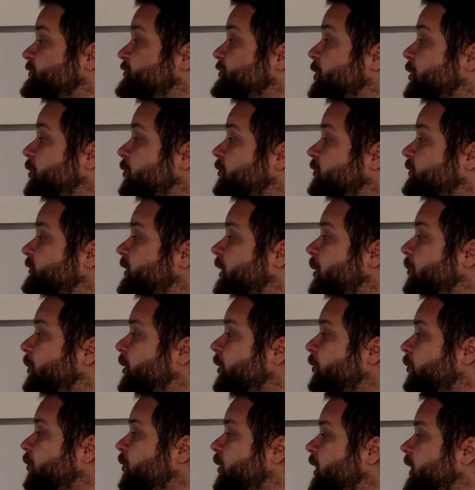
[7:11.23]
So
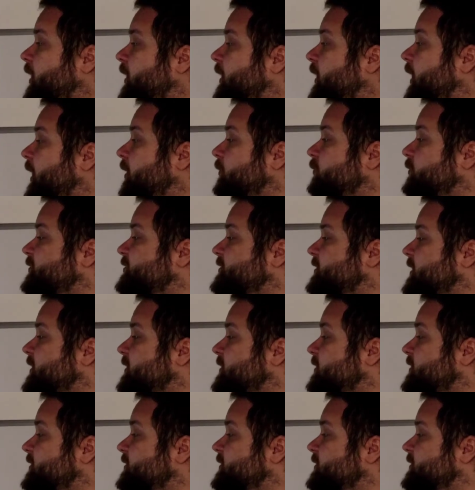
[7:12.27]
number one, I would say,
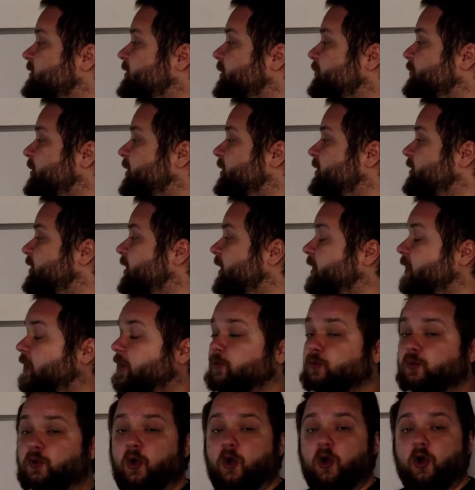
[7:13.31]
and this is something that
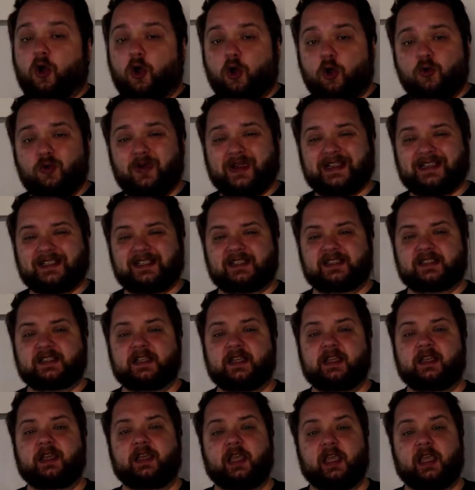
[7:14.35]
I would always